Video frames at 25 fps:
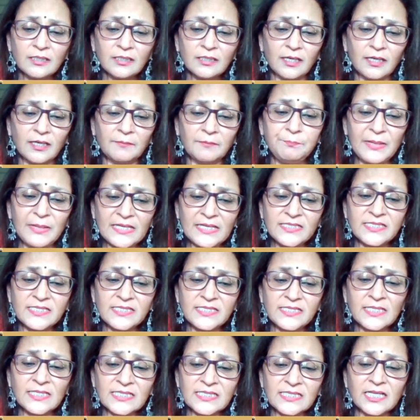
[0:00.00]
basic
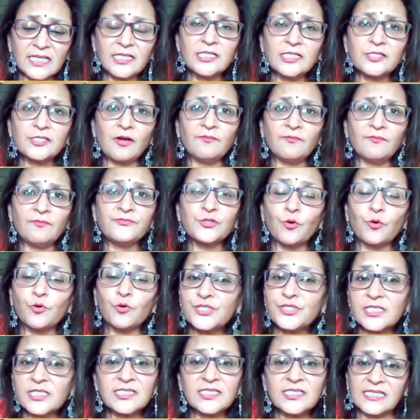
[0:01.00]
skills of social
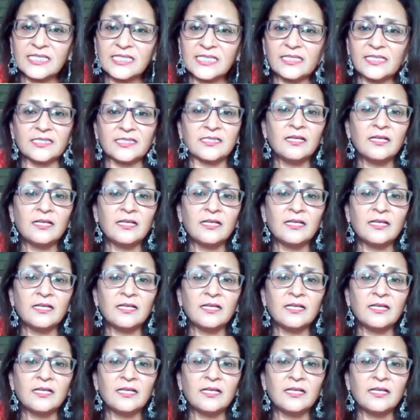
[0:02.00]
skills.